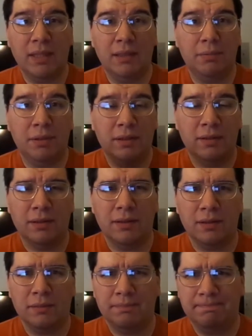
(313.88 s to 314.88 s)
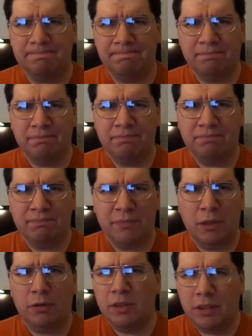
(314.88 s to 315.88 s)
even the,
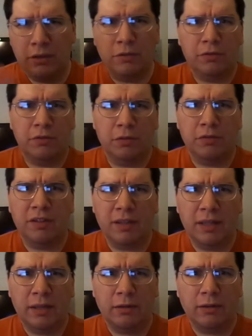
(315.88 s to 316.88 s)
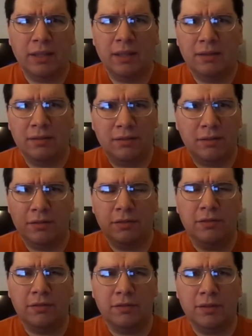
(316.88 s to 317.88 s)
all the other shows that aired, such
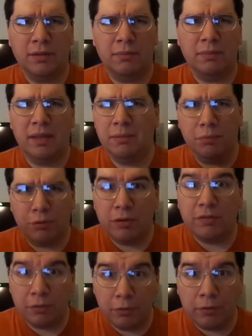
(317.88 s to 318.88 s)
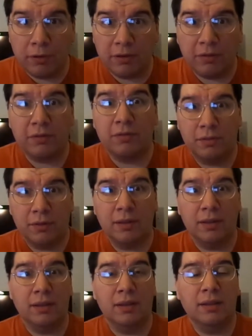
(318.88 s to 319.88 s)
as uh, Hey Burn is Ernest.
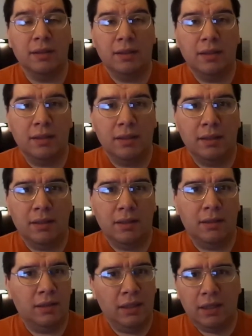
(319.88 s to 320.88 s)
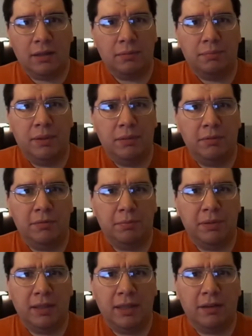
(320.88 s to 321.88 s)
Uh, yeah, Pee-wee's
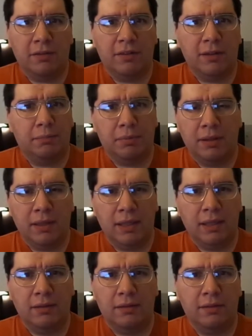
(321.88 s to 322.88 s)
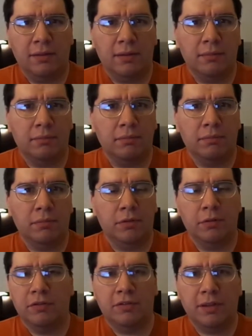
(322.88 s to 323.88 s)
Playhouse had played um,
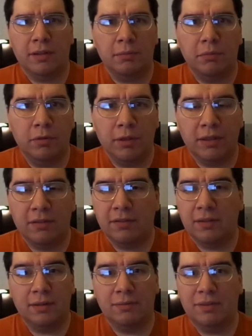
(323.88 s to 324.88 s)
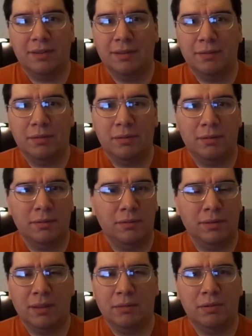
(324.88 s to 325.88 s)
during Saturday mornings, and
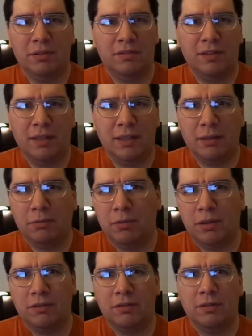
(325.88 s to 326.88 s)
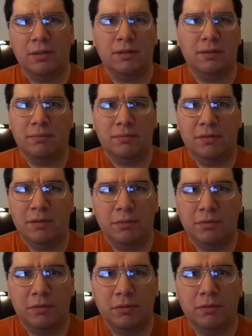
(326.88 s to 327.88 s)
you know, we just hang out watching it, so it
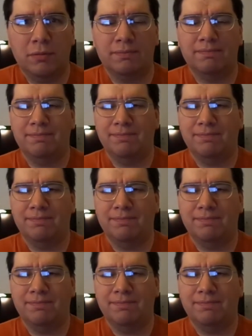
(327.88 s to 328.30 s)
was cool.